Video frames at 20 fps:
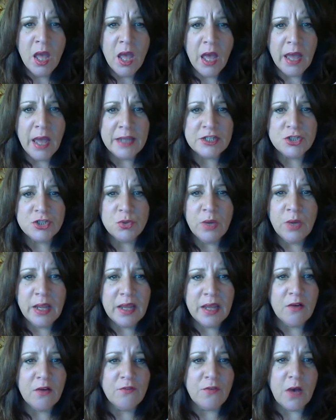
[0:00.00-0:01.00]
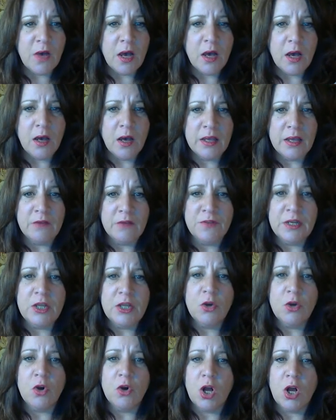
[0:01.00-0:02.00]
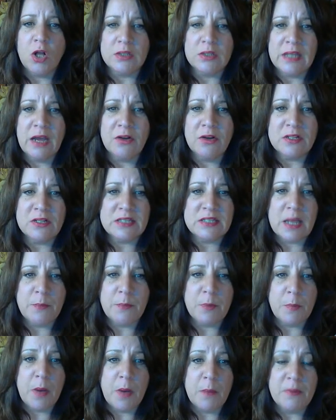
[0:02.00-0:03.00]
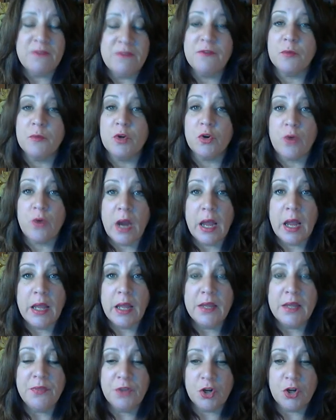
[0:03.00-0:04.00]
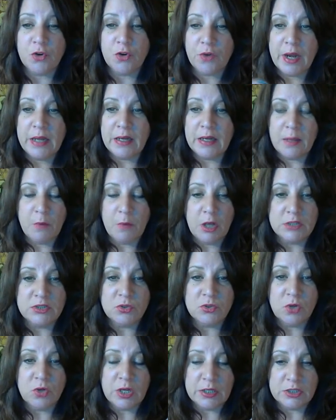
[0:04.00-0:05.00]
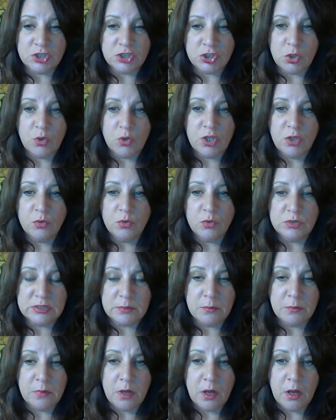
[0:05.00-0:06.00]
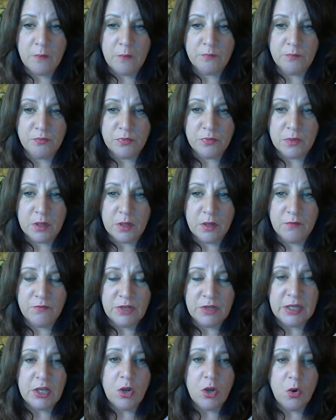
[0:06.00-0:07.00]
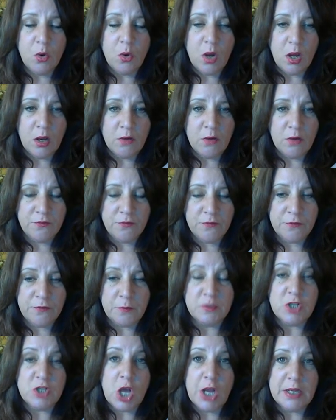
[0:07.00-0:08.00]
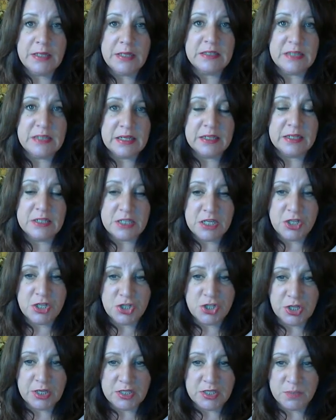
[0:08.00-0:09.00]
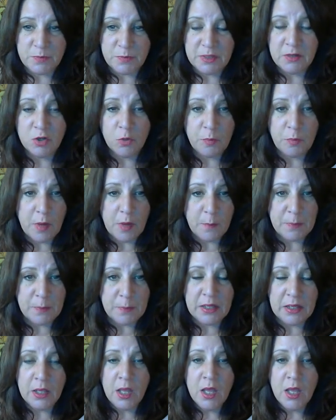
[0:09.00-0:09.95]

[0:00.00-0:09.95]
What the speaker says: I do have a video called How to Stop a Puppy from Crying in the Crate, and I'm also going to show you some a video from Doggy Dan teaching his beagle puppy